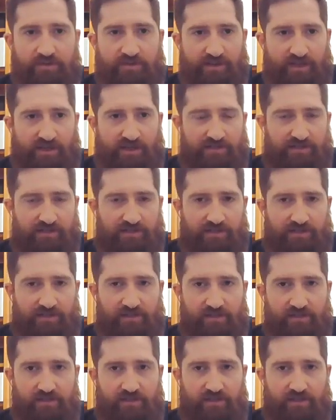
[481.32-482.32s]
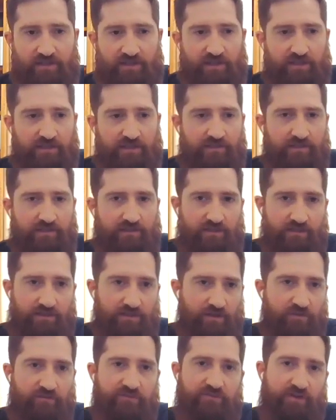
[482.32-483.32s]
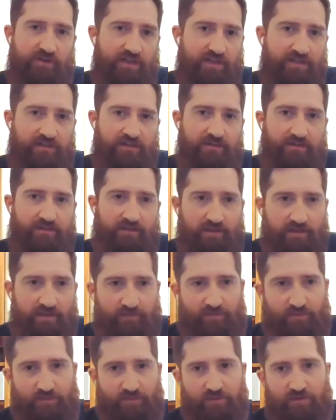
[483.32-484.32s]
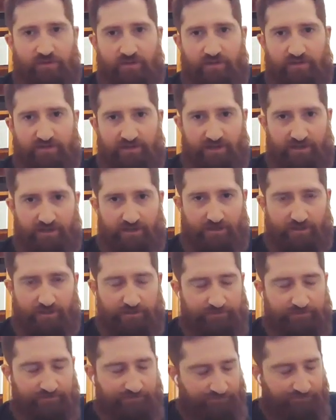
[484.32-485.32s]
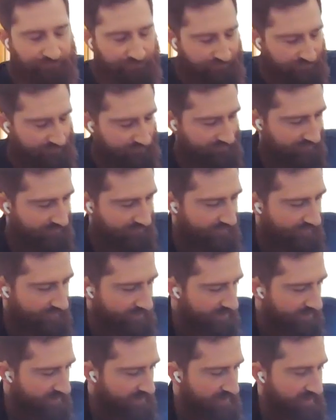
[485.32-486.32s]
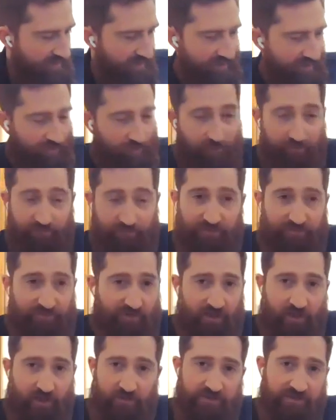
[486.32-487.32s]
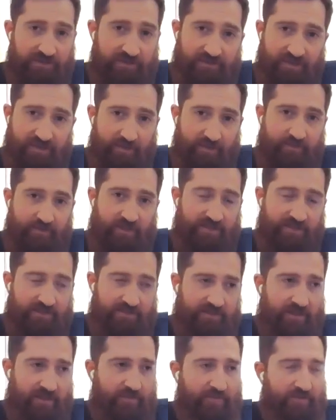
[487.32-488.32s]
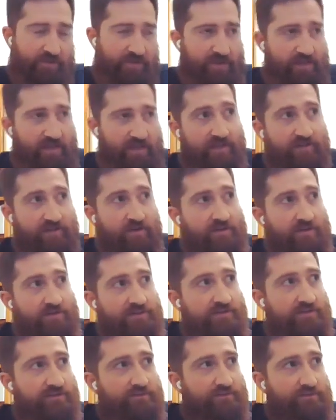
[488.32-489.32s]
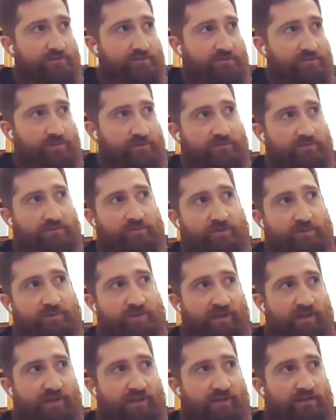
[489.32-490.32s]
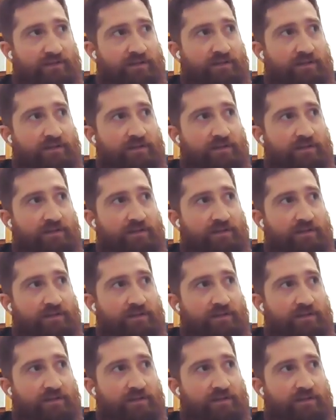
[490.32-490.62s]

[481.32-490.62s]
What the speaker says: this assay can go find it on protocols.io and hopefully follow it step by step. And also sort of from a